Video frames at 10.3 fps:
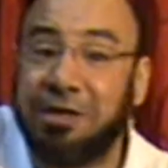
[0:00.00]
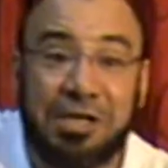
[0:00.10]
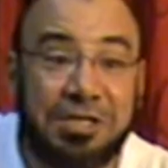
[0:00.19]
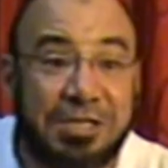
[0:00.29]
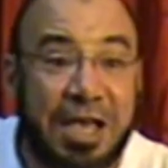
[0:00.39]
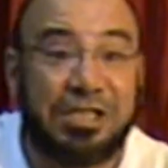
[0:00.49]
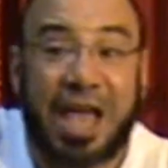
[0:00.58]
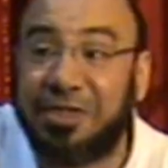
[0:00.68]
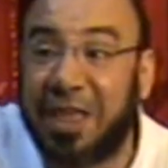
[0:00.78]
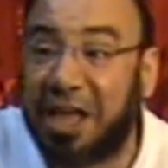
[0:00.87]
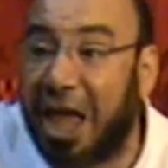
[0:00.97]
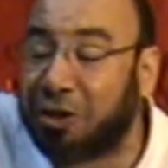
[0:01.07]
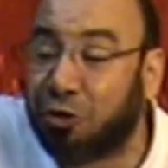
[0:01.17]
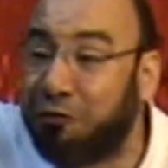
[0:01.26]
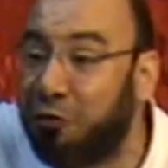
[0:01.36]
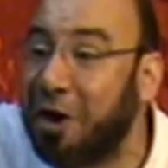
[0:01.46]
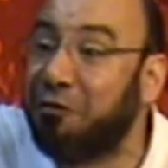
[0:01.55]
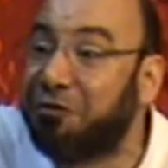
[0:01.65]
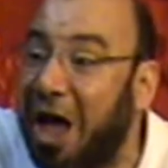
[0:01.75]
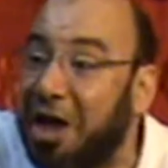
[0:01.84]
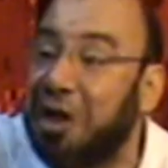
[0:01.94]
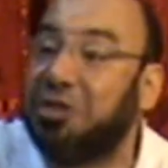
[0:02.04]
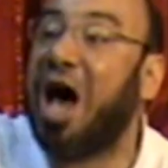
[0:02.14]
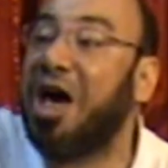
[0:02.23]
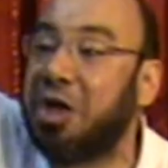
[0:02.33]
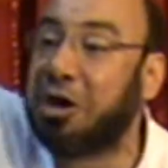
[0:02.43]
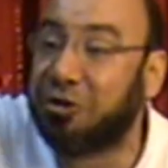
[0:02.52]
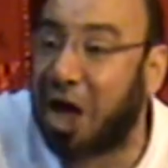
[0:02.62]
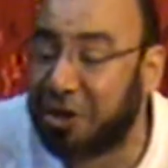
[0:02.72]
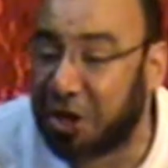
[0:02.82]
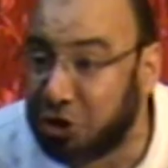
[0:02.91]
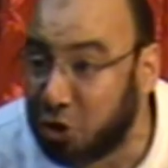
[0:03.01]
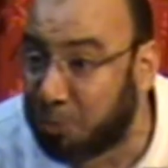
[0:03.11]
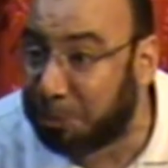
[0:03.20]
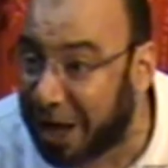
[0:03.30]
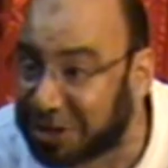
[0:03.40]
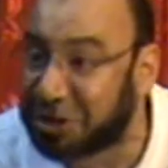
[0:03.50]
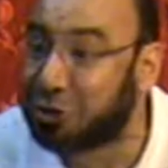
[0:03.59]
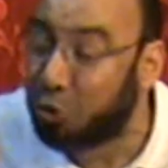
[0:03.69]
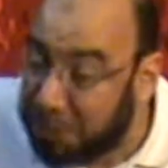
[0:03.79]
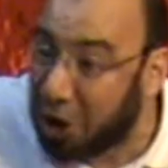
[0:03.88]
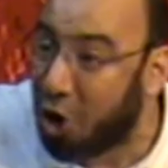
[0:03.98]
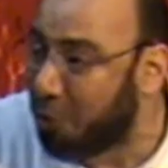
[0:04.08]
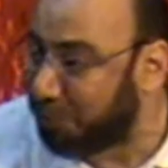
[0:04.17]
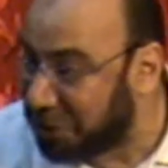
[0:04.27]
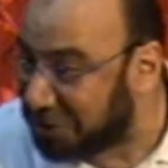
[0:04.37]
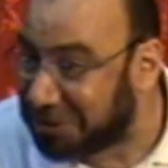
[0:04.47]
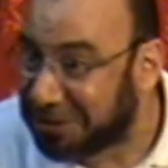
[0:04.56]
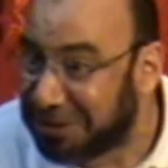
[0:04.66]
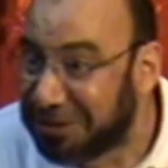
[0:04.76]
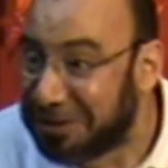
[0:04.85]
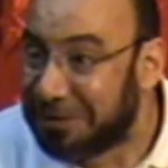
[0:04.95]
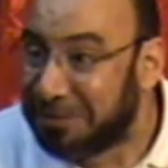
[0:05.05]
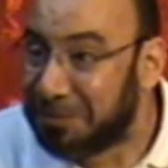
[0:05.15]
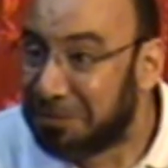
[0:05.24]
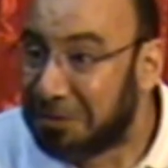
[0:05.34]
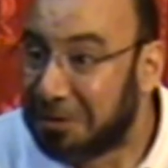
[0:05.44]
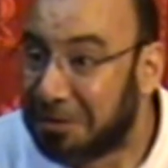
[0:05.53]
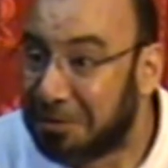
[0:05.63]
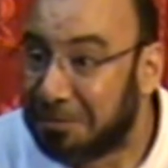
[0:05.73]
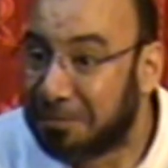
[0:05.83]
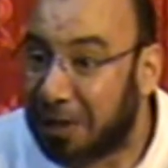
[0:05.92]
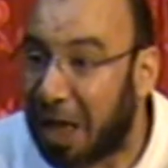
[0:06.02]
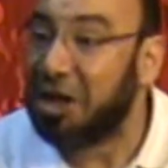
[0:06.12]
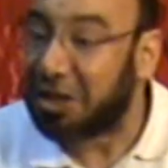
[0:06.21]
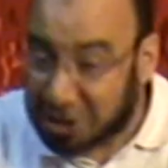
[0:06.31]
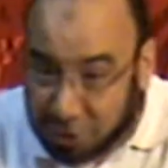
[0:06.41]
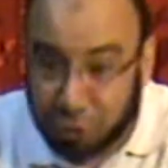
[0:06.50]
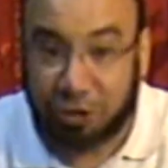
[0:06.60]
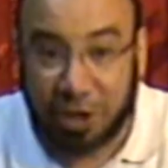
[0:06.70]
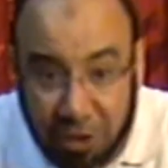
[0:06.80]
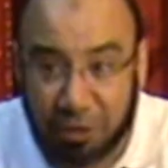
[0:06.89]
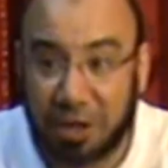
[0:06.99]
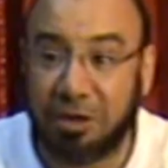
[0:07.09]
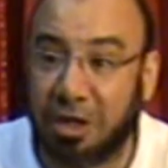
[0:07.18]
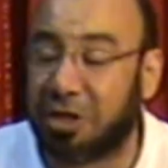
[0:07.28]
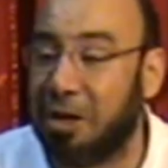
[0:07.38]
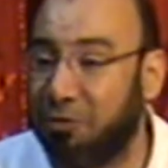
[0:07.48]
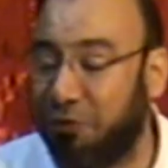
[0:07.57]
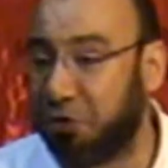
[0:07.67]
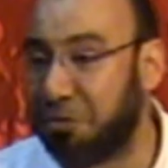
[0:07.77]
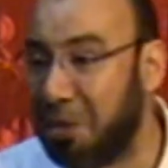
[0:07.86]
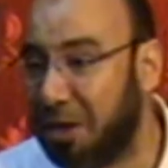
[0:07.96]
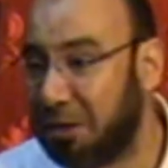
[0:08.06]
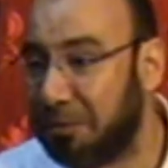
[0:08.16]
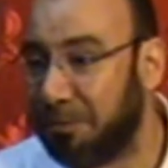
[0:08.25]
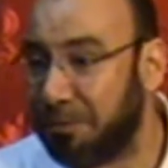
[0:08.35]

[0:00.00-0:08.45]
is at the gate of one of the other new places to be opened. And it has continued in the time of Uthman.